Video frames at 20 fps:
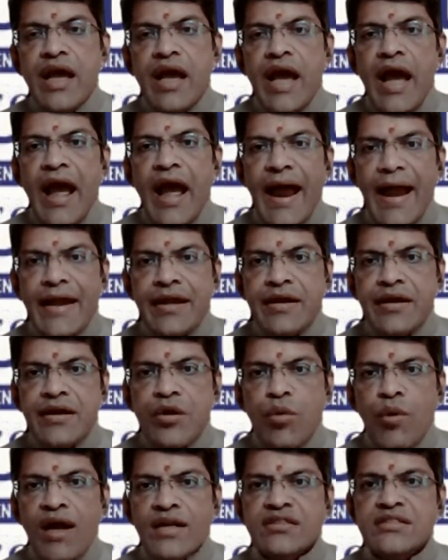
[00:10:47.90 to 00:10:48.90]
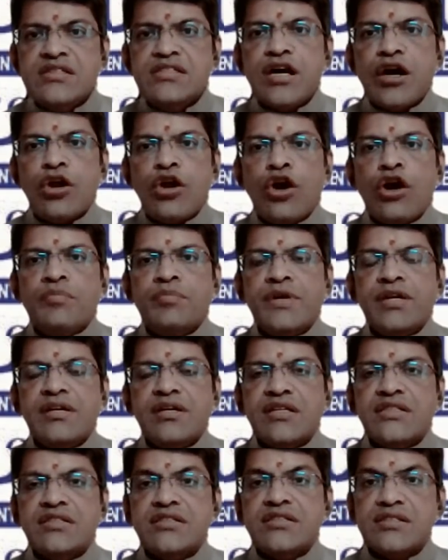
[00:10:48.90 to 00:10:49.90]
And once the allotment
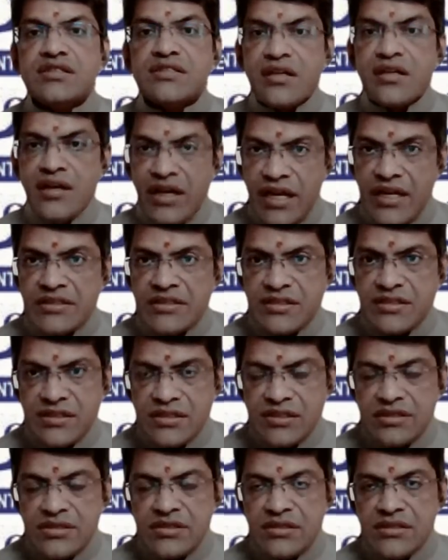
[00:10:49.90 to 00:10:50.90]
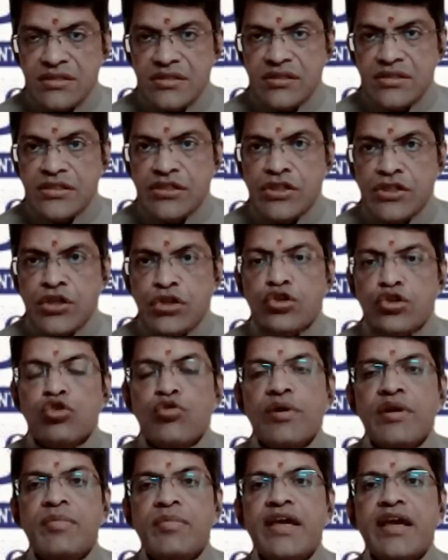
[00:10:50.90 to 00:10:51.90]
list is released, you will
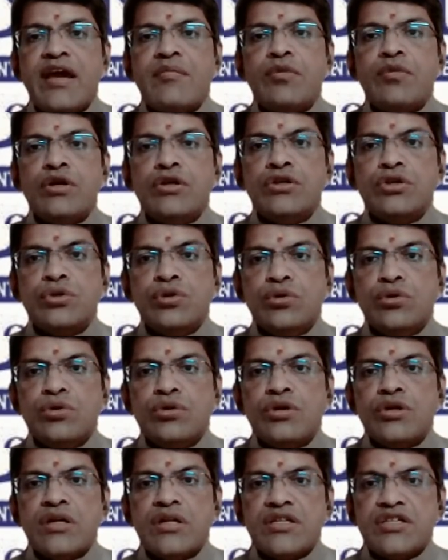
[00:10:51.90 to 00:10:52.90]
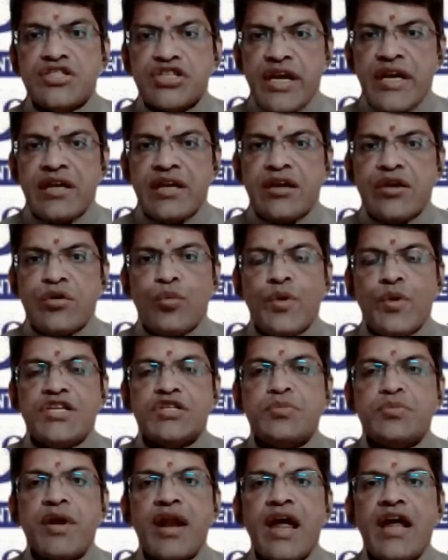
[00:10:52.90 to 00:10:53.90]
be able to check
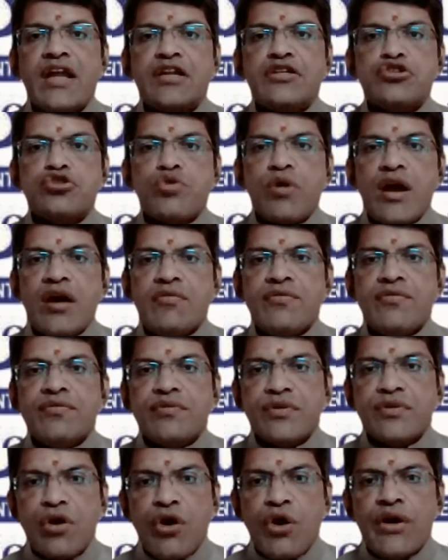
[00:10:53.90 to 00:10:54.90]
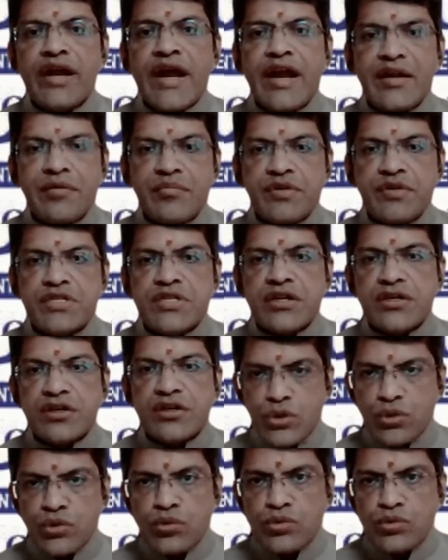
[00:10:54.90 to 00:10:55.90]
which branch you have got admission
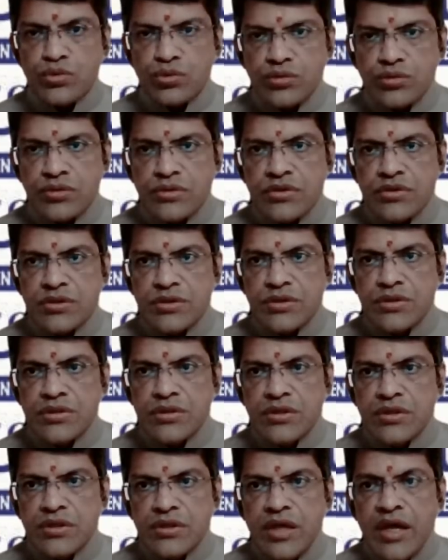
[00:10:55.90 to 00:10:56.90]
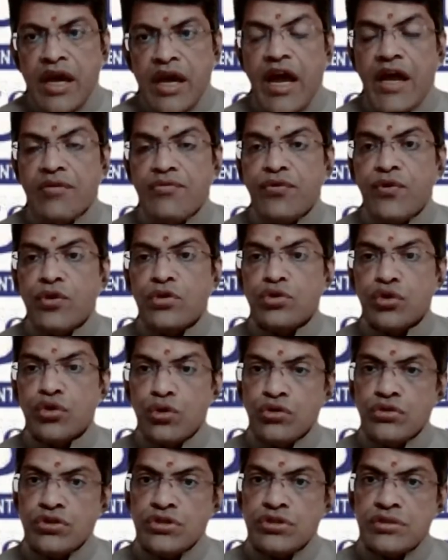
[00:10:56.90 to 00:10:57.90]
to. And for
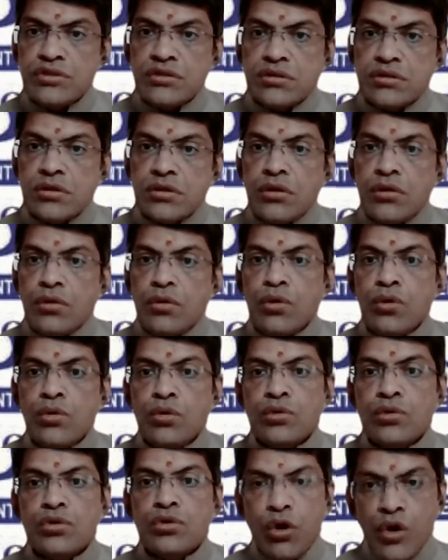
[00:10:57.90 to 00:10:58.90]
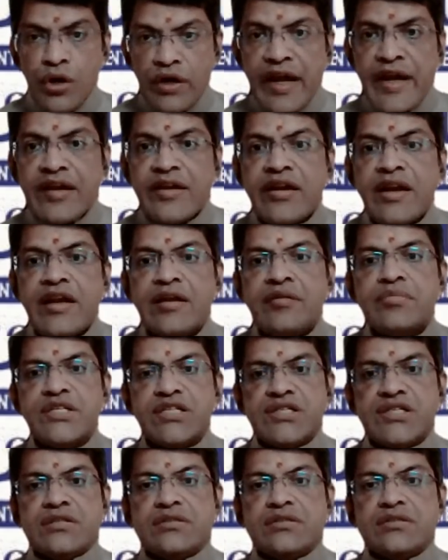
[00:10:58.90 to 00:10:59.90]
those who don't get an
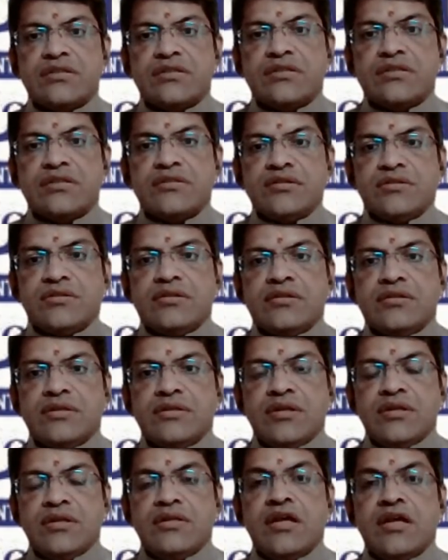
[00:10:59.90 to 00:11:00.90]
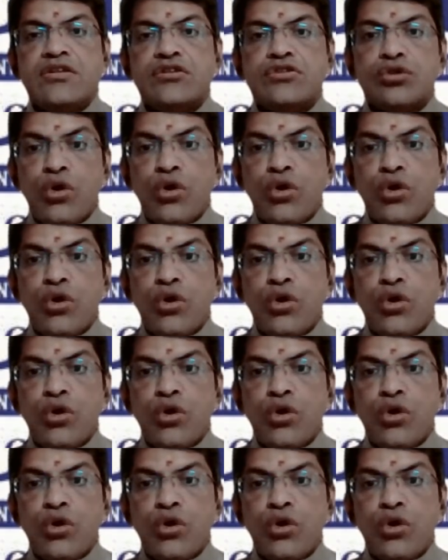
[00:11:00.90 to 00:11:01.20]
admission, there is no